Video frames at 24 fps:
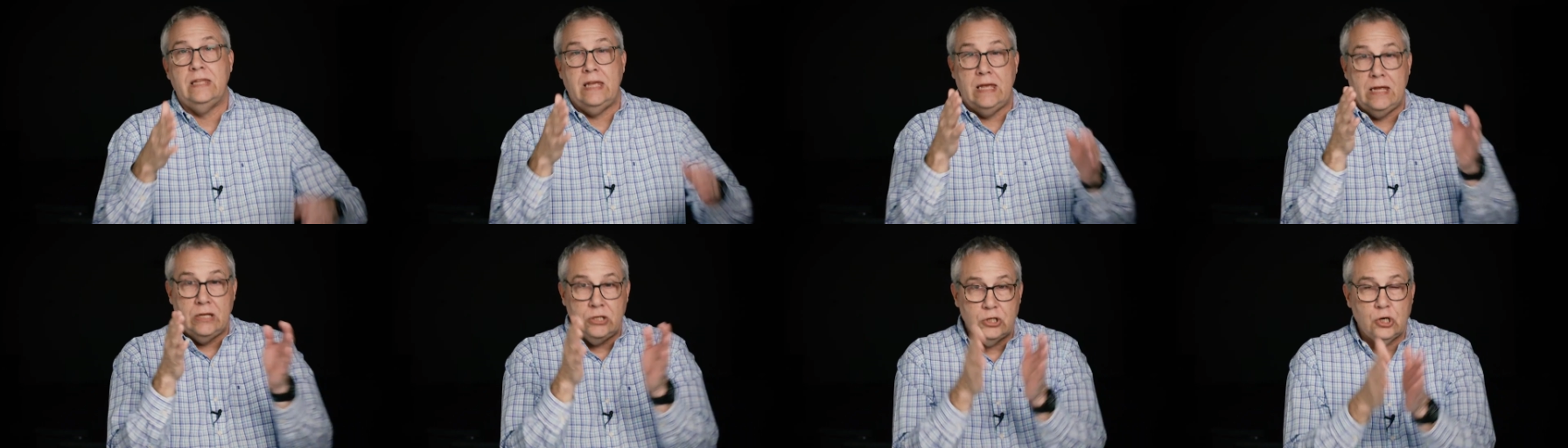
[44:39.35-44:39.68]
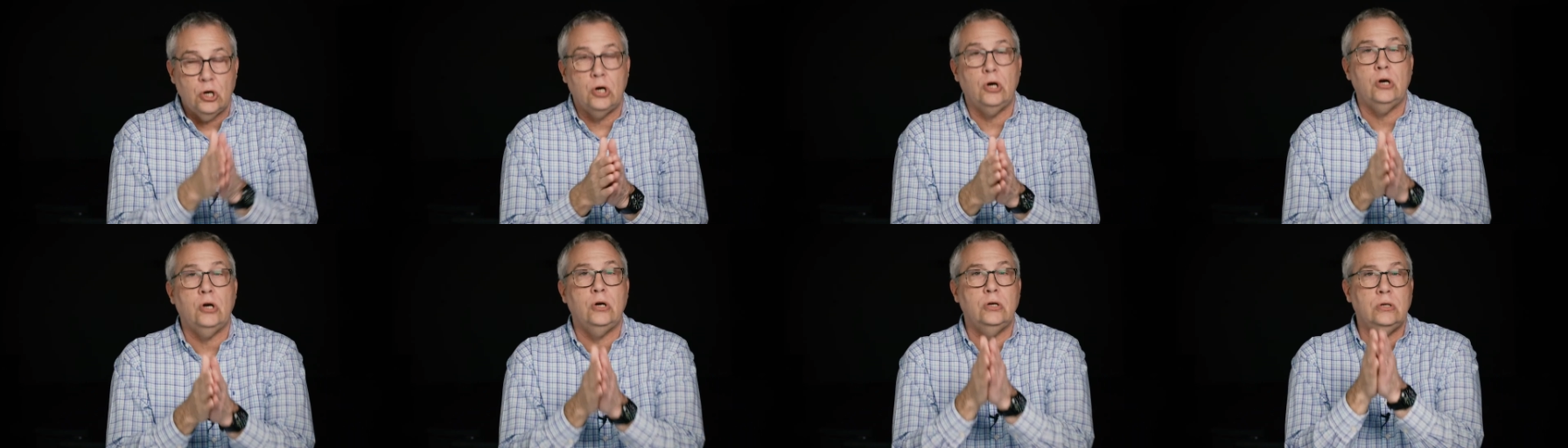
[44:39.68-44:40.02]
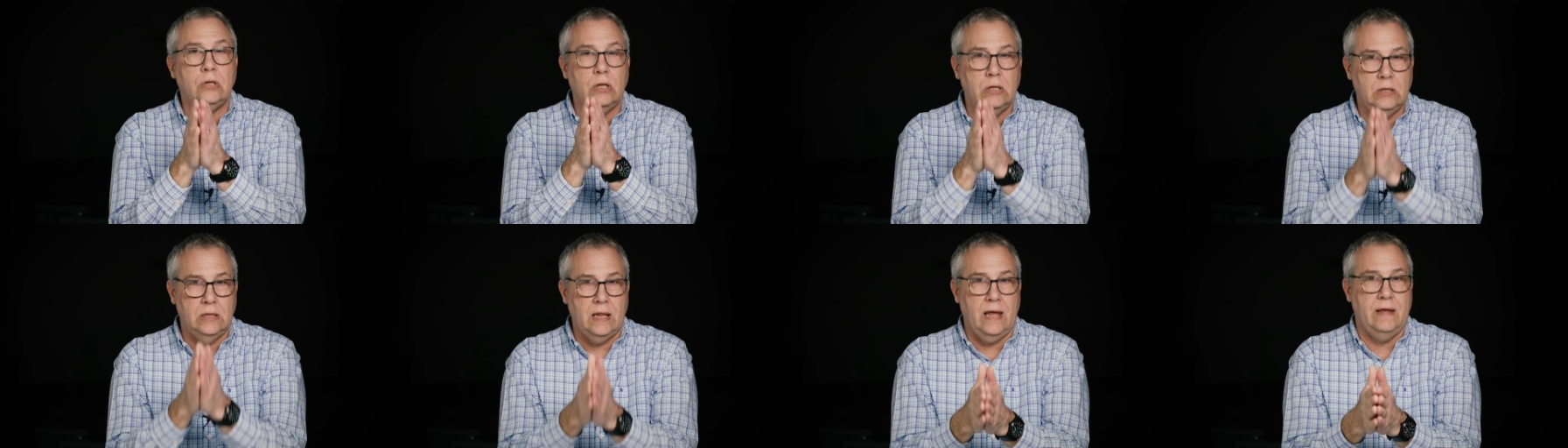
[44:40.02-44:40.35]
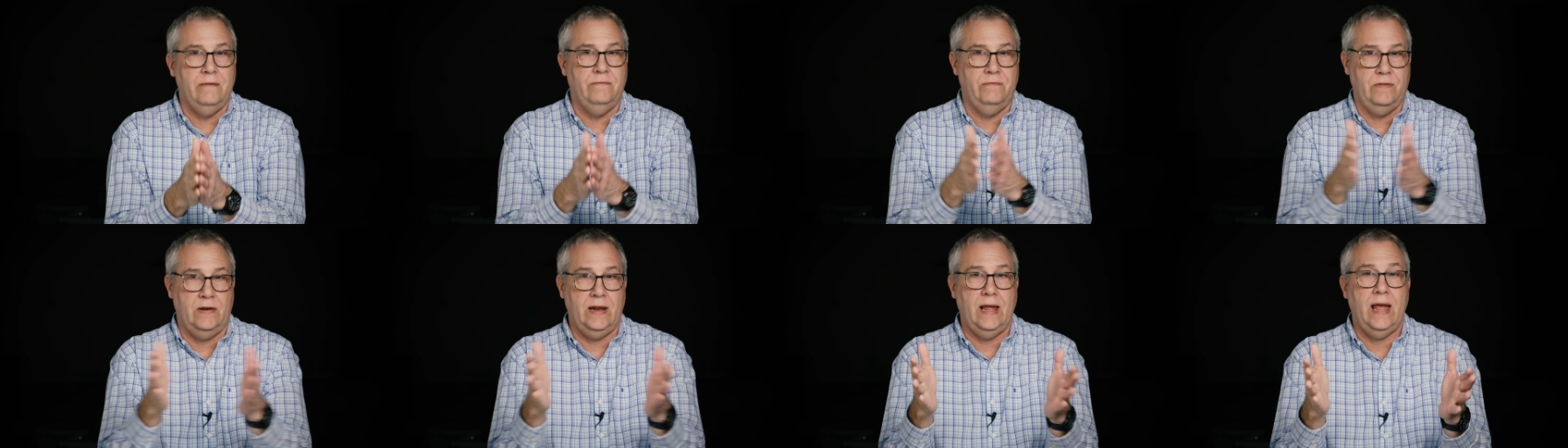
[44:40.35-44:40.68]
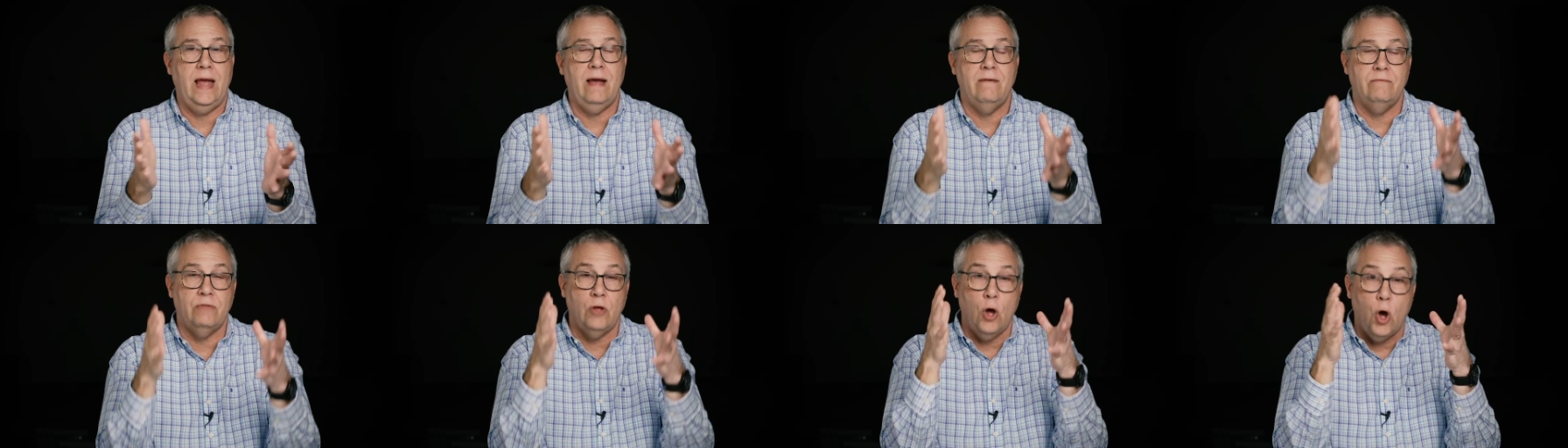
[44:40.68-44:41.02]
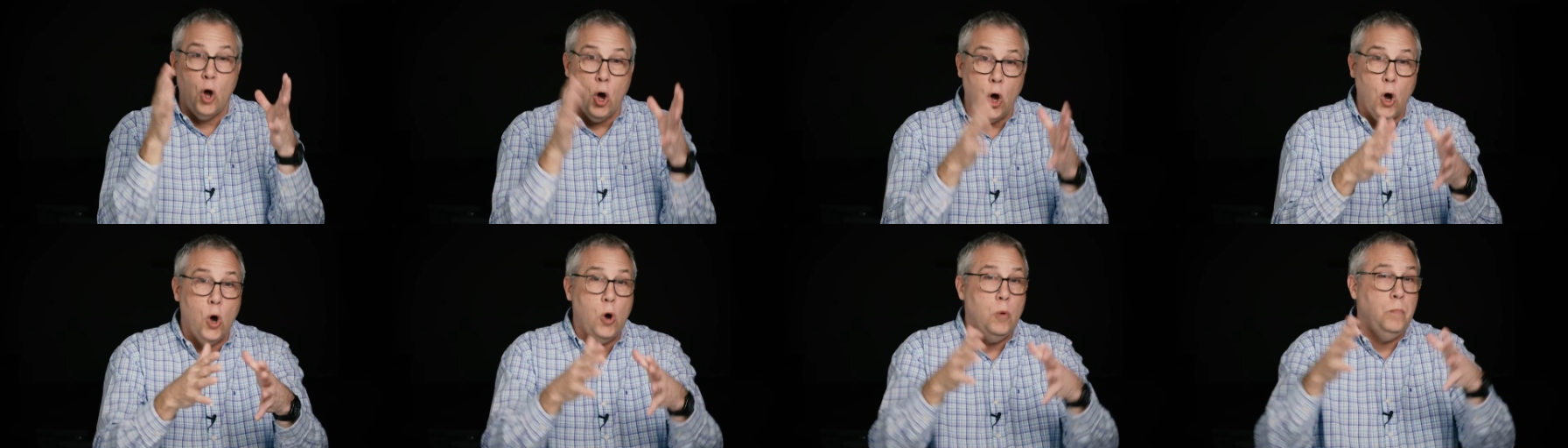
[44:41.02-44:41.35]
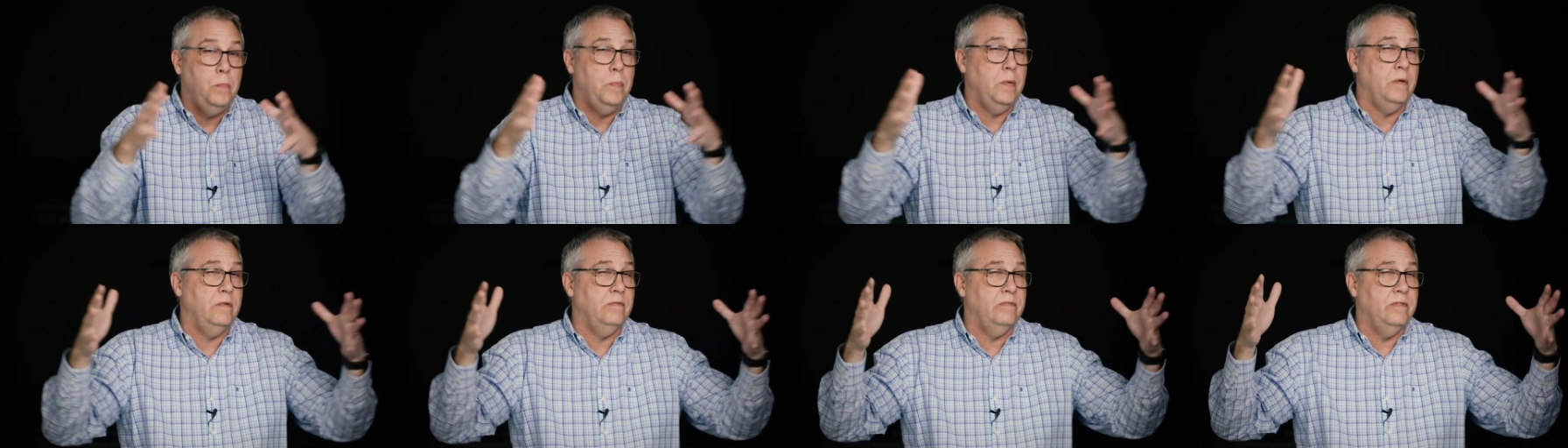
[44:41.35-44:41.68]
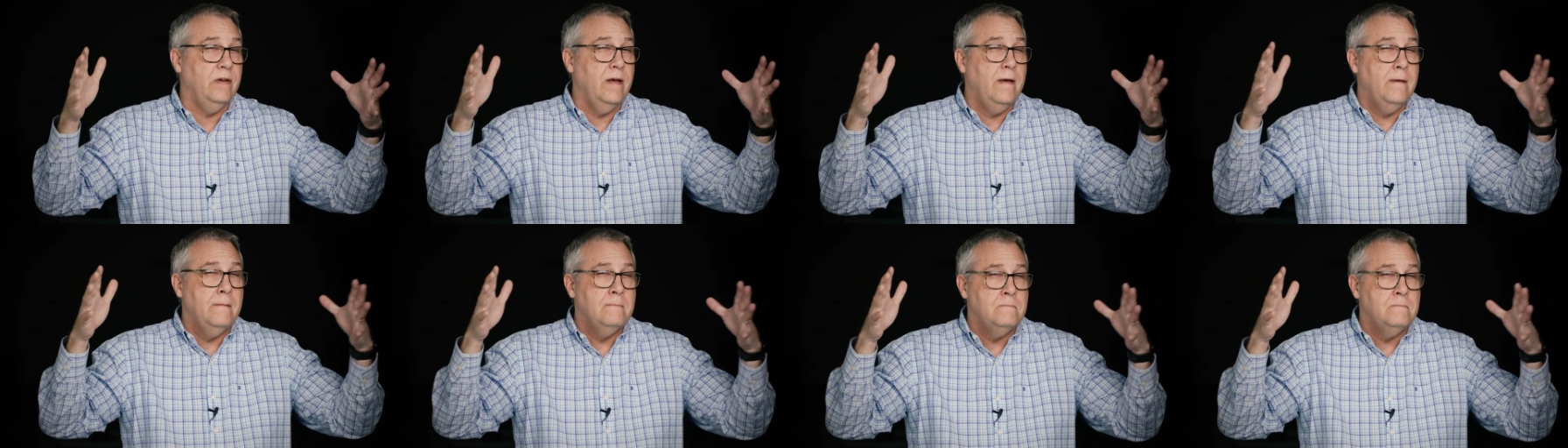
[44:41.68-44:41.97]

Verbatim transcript: the eternal life that I have, the hope of